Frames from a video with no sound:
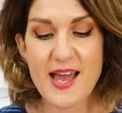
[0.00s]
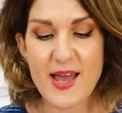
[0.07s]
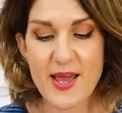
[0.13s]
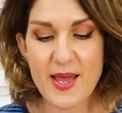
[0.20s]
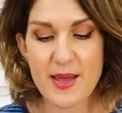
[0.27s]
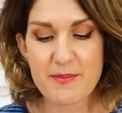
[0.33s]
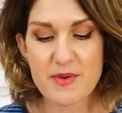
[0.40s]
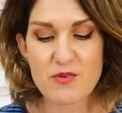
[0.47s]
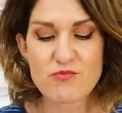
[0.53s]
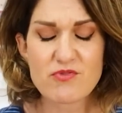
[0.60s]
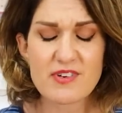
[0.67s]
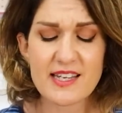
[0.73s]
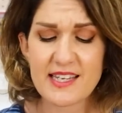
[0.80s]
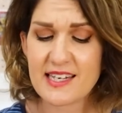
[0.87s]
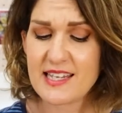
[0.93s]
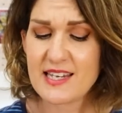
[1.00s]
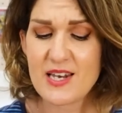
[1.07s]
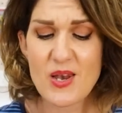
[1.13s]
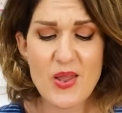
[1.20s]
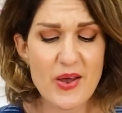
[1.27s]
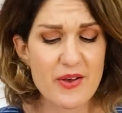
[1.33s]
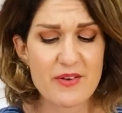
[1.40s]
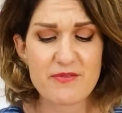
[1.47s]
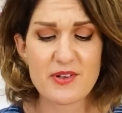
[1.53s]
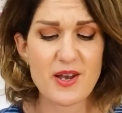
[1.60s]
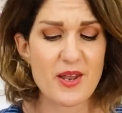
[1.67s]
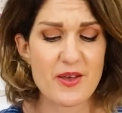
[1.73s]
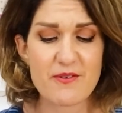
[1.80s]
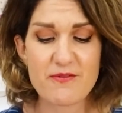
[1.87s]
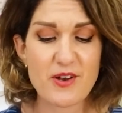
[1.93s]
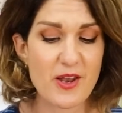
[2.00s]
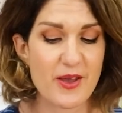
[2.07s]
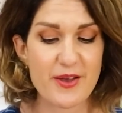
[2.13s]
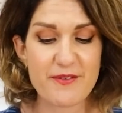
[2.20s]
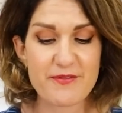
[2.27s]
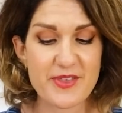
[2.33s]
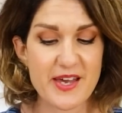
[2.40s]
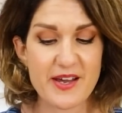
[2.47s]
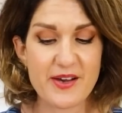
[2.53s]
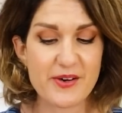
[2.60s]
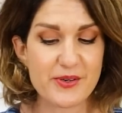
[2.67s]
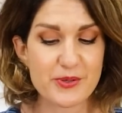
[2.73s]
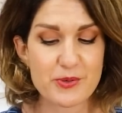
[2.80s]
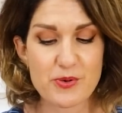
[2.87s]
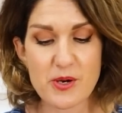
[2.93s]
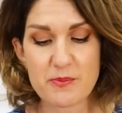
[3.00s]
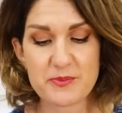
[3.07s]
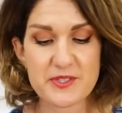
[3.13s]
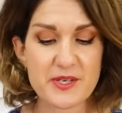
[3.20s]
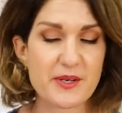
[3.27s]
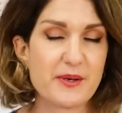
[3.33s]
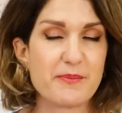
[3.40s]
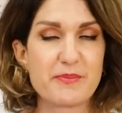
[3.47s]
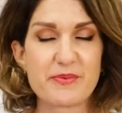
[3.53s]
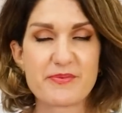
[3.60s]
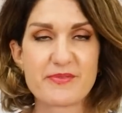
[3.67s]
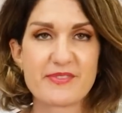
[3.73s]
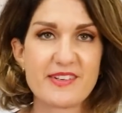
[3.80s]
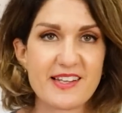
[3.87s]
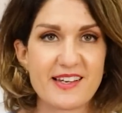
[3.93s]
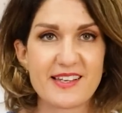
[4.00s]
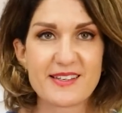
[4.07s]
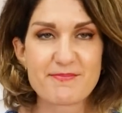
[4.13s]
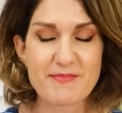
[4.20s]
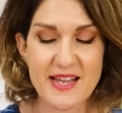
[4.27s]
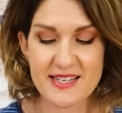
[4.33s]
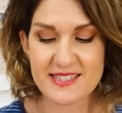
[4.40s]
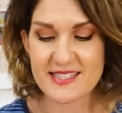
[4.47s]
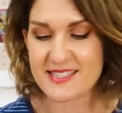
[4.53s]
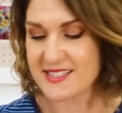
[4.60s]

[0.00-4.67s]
um, really love love love that whole crop top like maxi